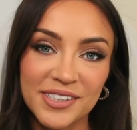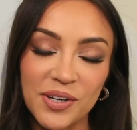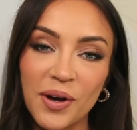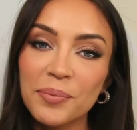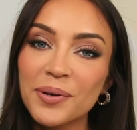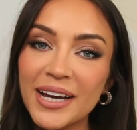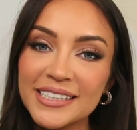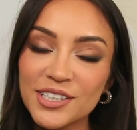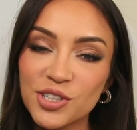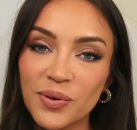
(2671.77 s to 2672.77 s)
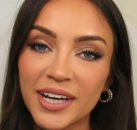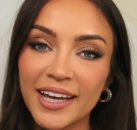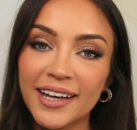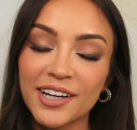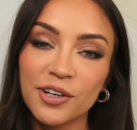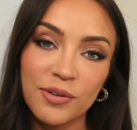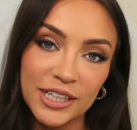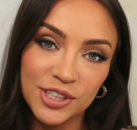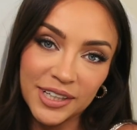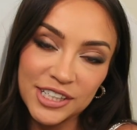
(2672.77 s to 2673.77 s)
So hope you guys enjoyed it.
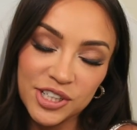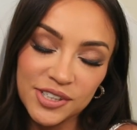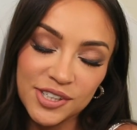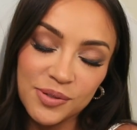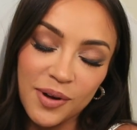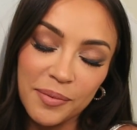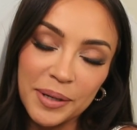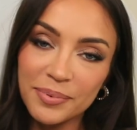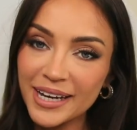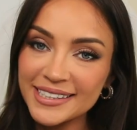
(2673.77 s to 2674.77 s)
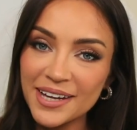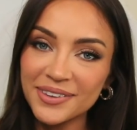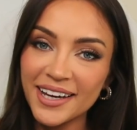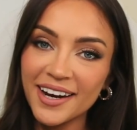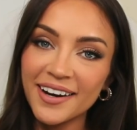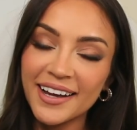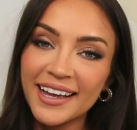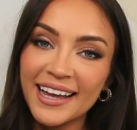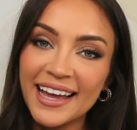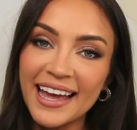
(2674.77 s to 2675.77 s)
Congratulations to all my brides out there.
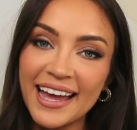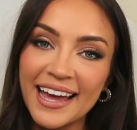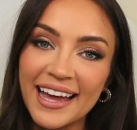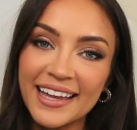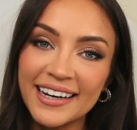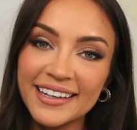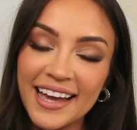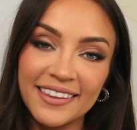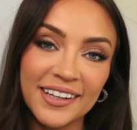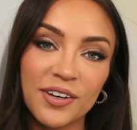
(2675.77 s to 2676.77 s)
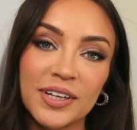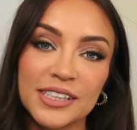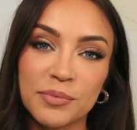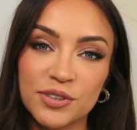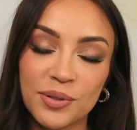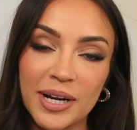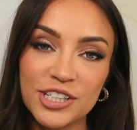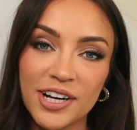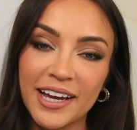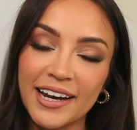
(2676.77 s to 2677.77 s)
And yeah, thank you guys so much for
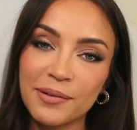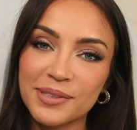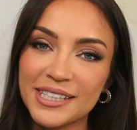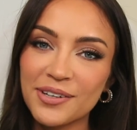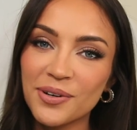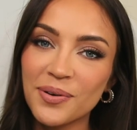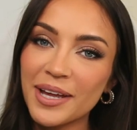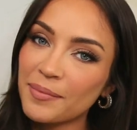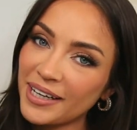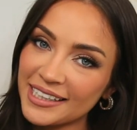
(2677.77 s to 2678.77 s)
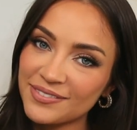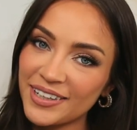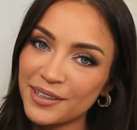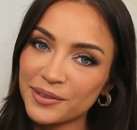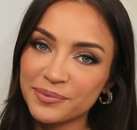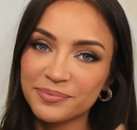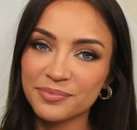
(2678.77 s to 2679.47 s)
watching and I will see you in my next video.